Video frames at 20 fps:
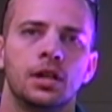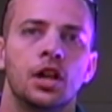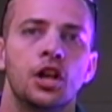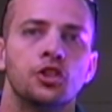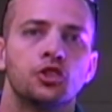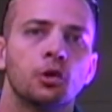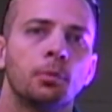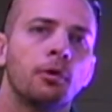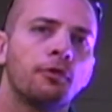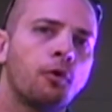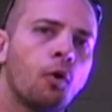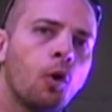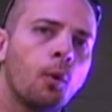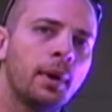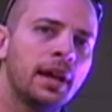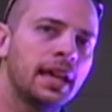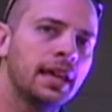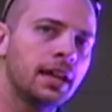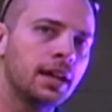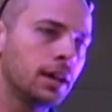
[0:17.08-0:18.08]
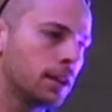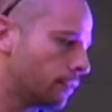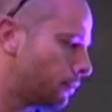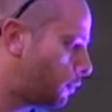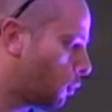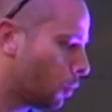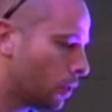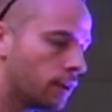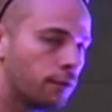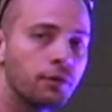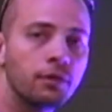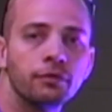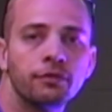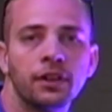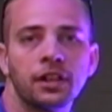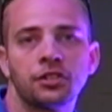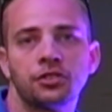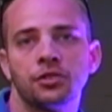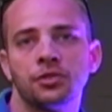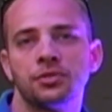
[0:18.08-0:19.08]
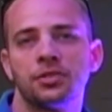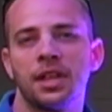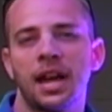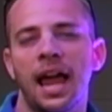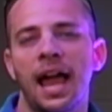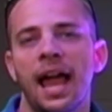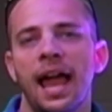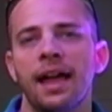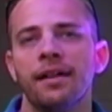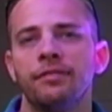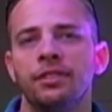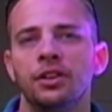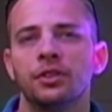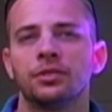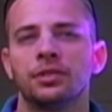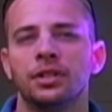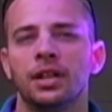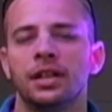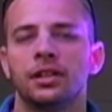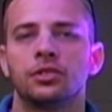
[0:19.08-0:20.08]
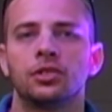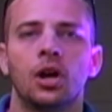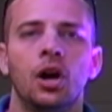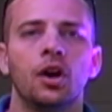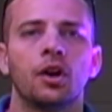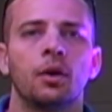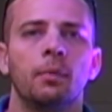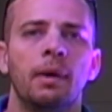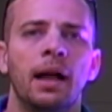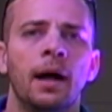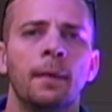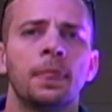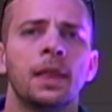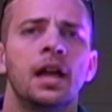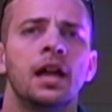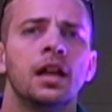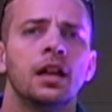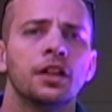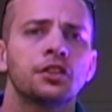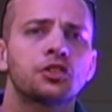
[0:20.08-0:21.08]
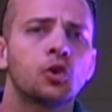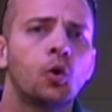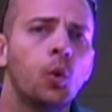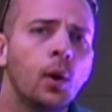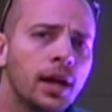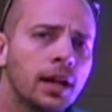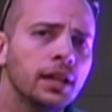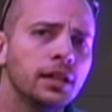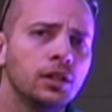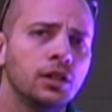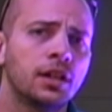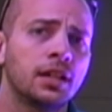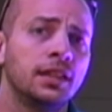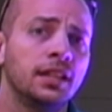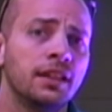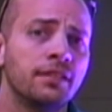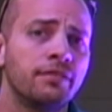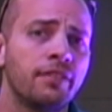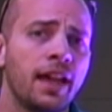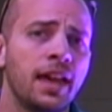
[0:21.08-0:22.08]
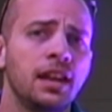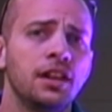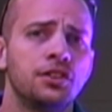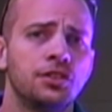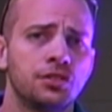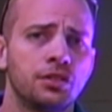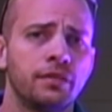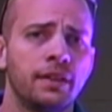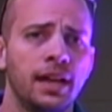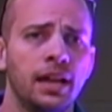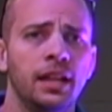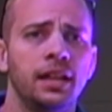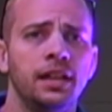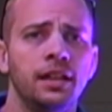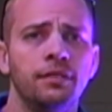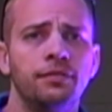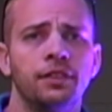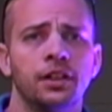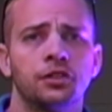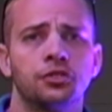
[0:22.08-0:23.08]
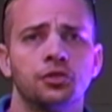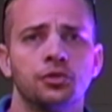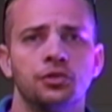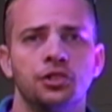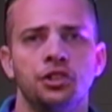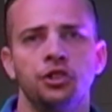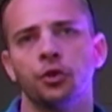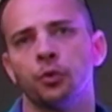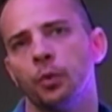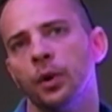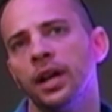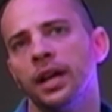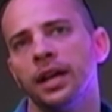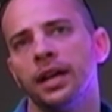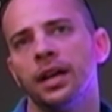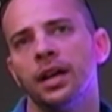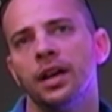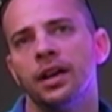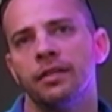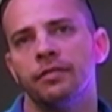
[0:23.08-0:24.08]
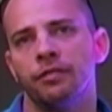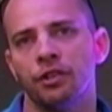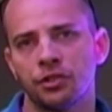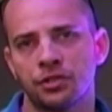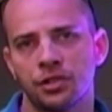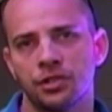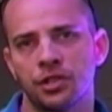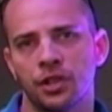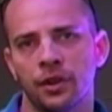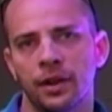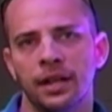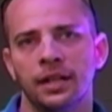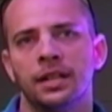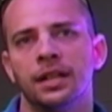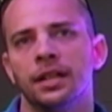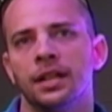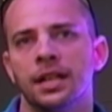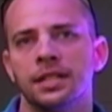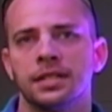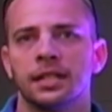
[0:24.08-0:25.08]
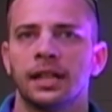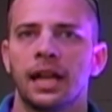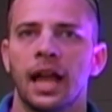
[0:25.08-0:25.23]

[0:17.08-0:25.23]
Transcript: So before we get into the 4 different fixtures that I have here today to talk about, let's quickly look at the advantages of LED fixtures in your rig versus their incandescent